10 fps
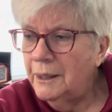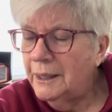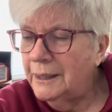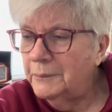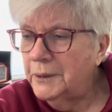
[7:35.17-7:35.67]

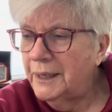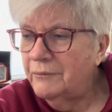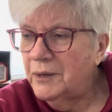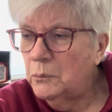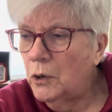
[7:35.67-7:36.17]
and I'm gonna
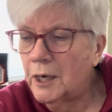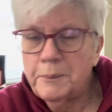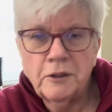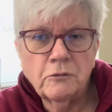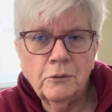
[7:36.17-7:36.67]
have them walk
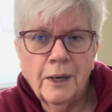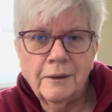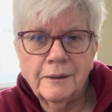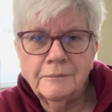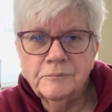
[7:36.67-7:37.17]
me through how
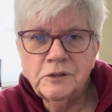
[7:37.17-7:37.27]
to